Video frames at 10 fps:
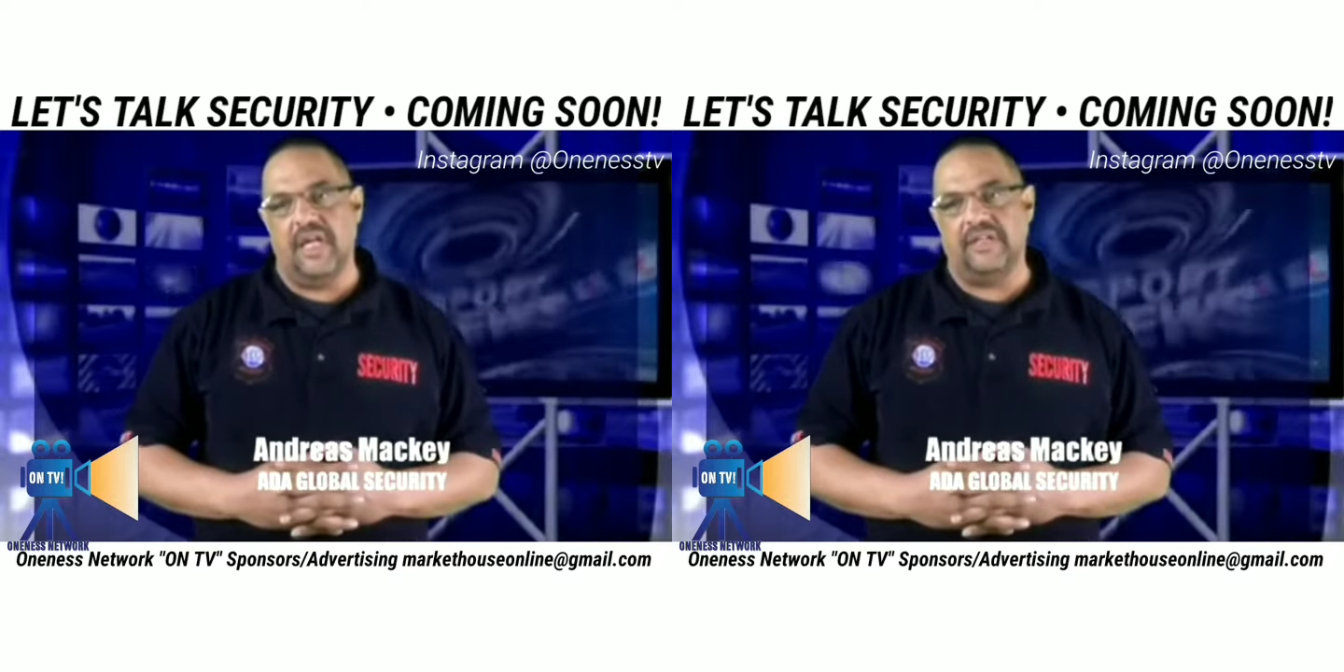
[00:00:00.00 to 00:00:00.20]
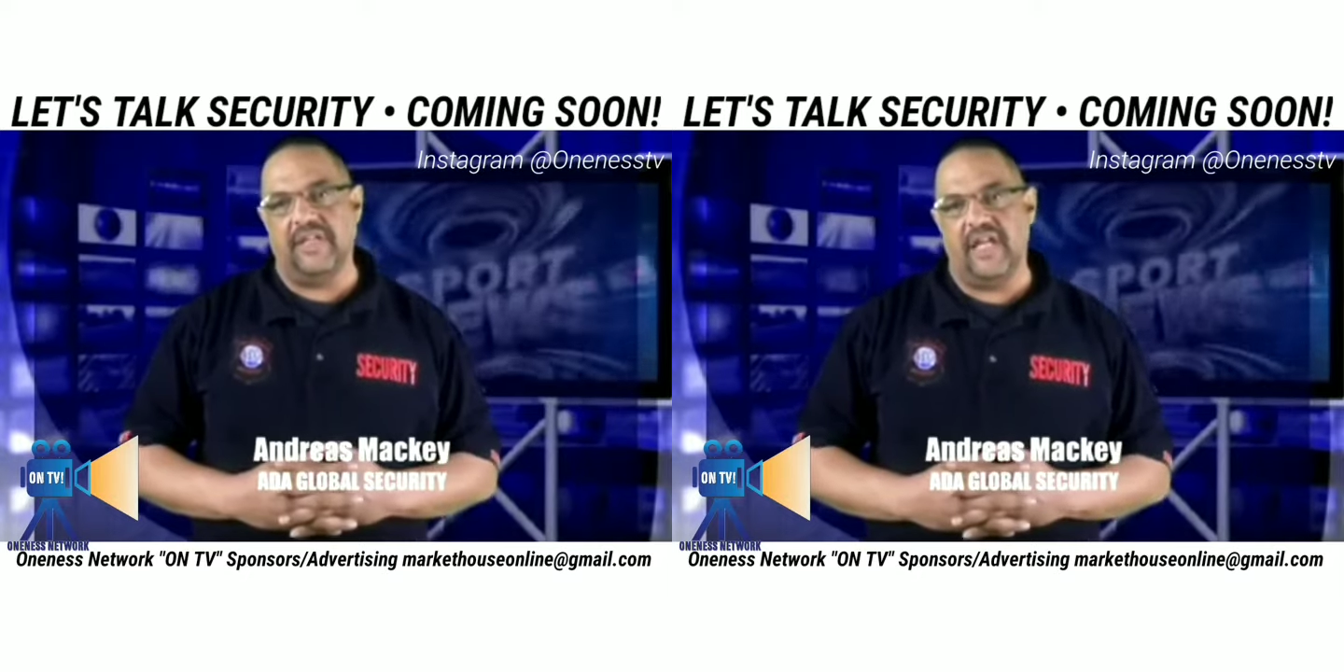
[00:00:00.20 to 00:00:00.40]

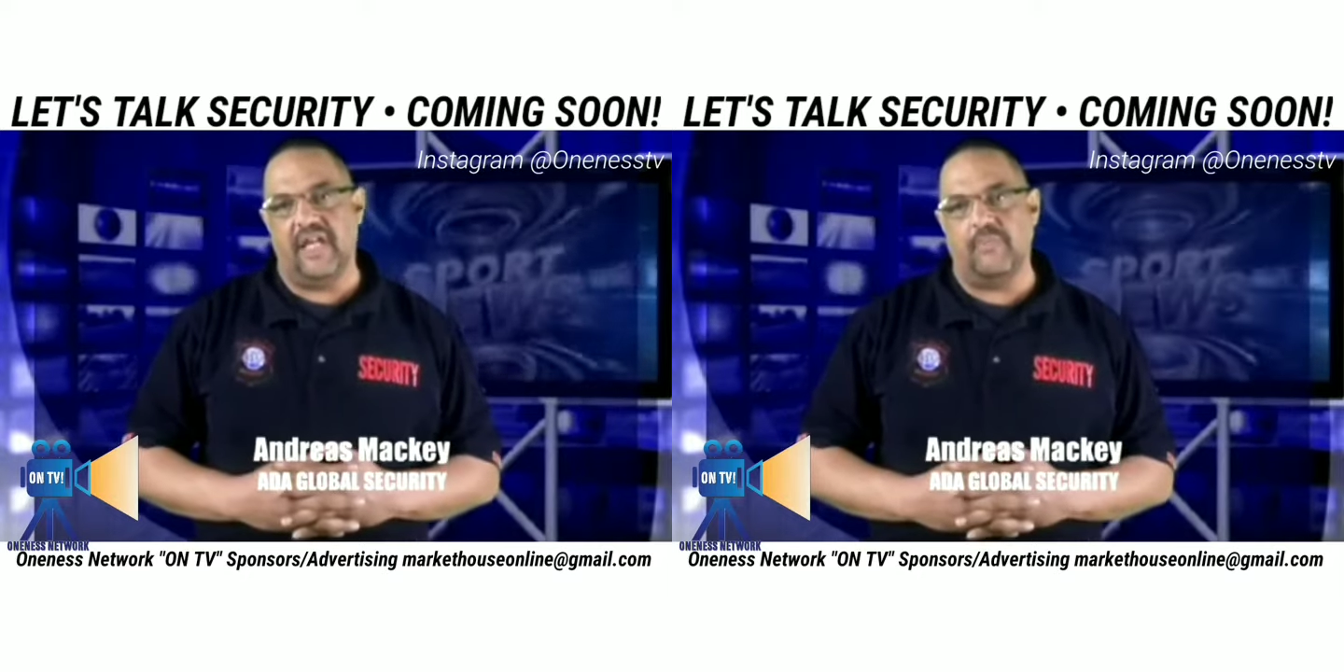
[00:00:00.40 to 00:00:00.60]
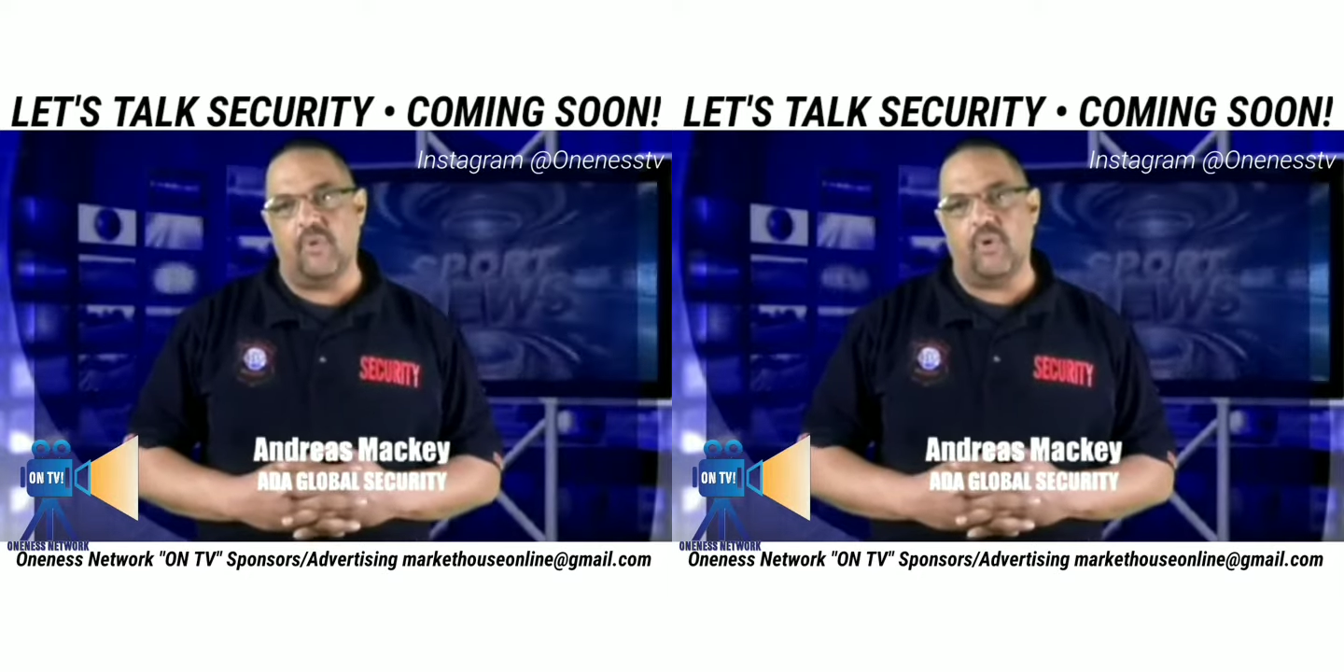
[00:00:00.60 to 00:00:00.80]
and they
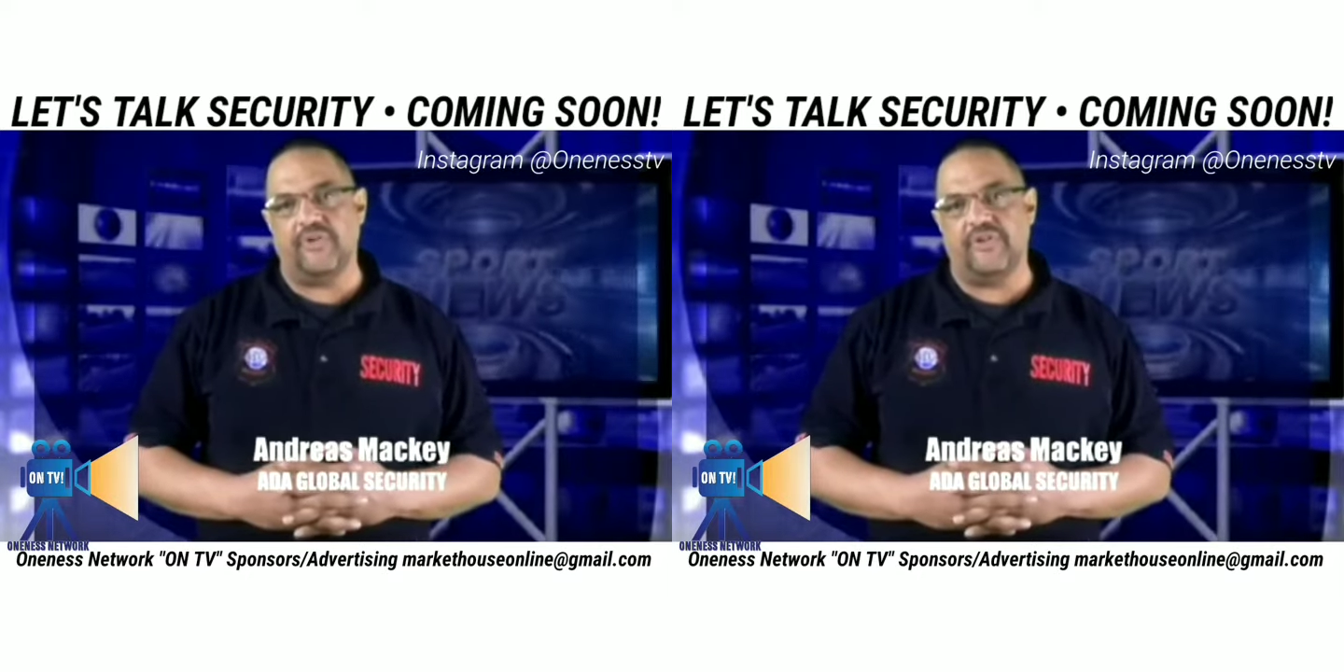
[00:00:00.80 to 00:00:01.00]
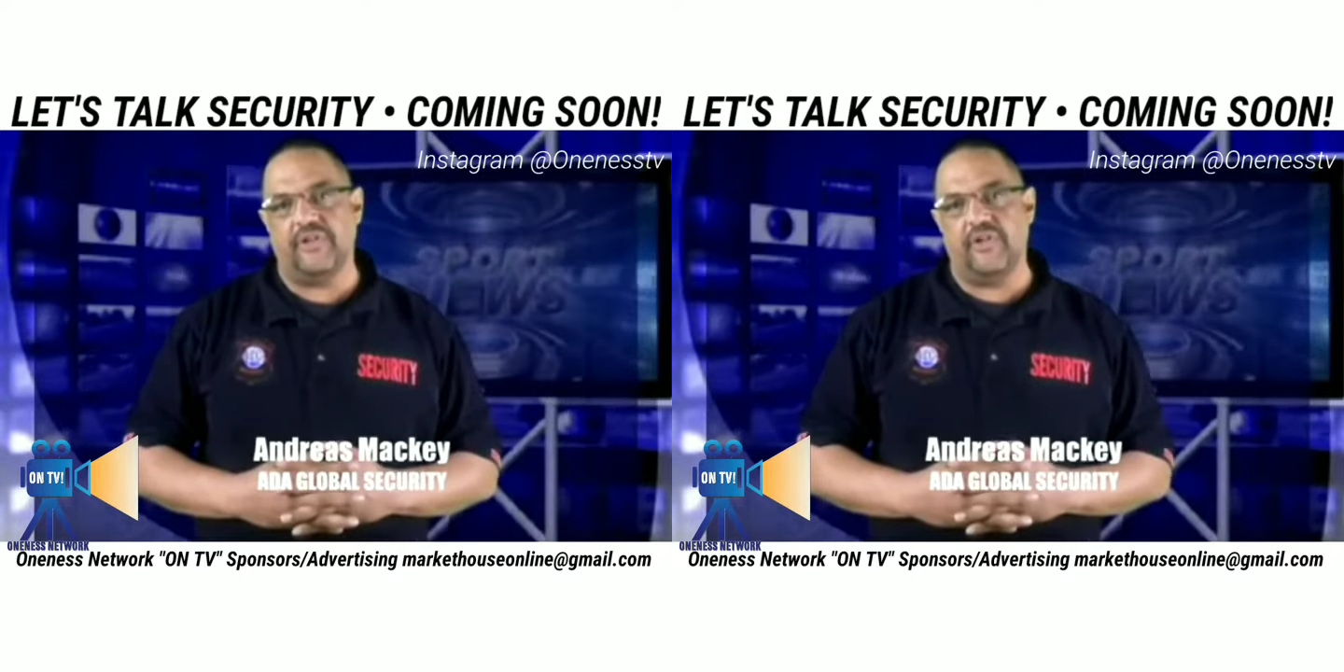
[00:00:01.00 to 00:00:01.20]
have poor
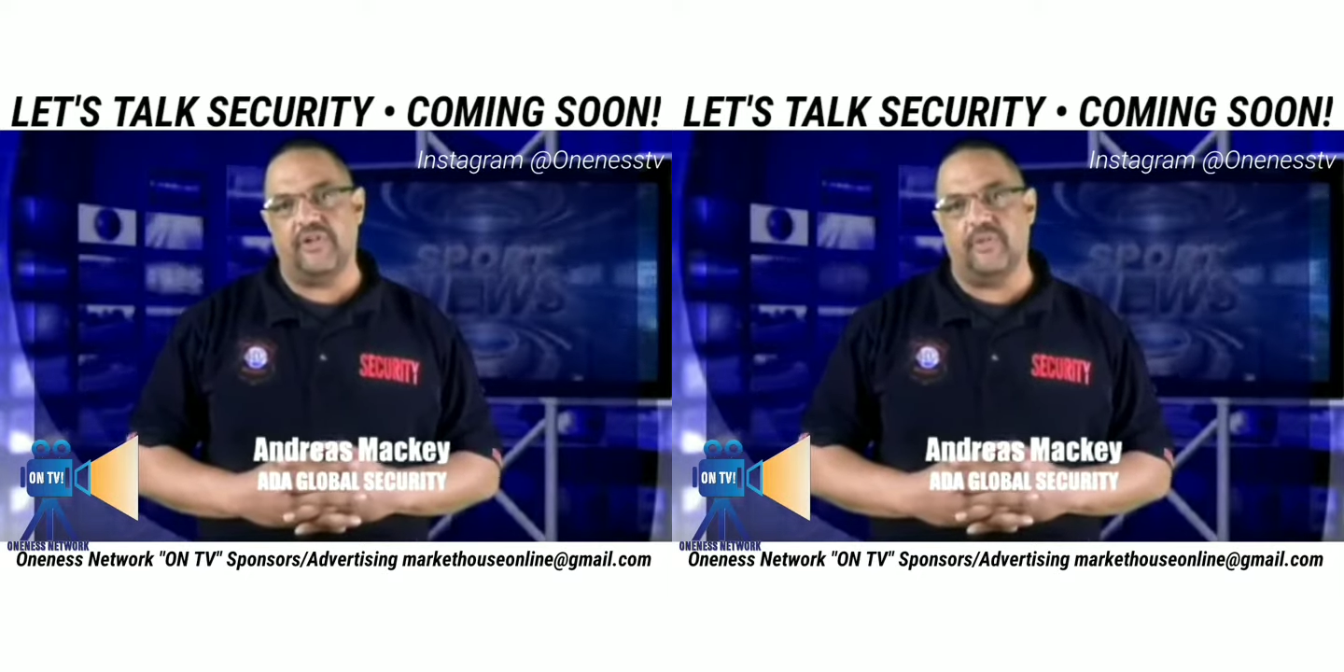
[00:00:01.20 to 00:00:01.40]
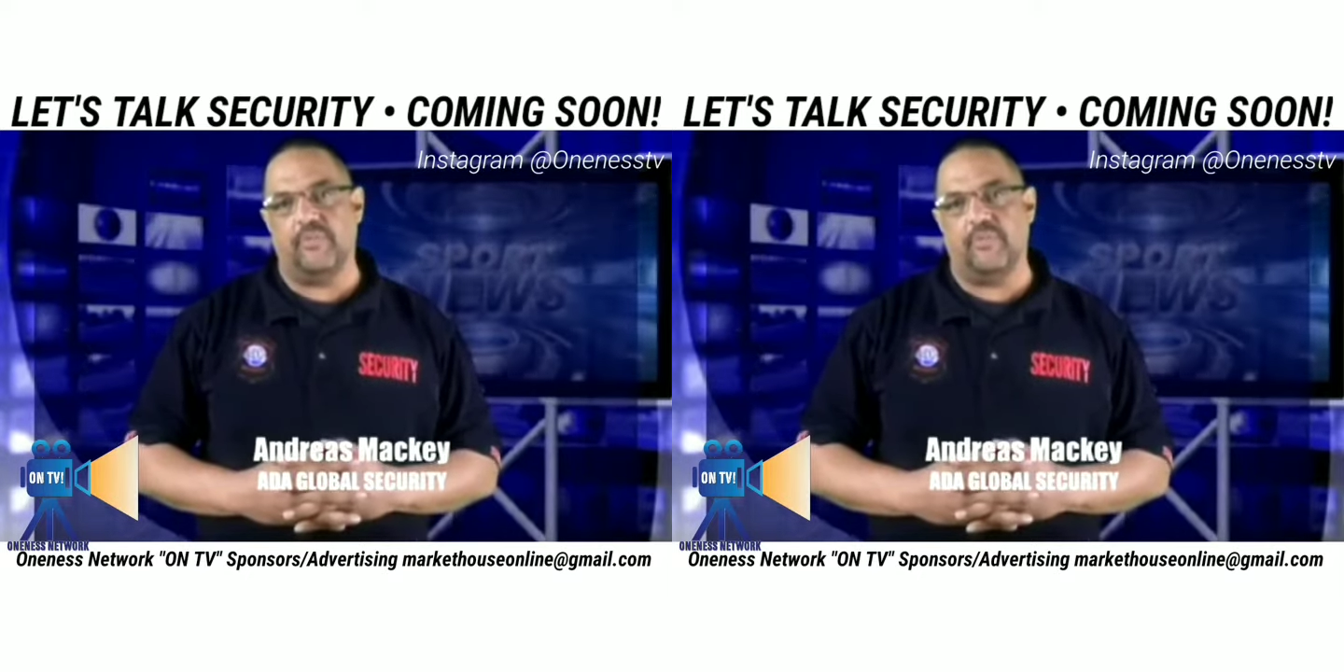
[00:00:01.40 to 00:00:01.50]
security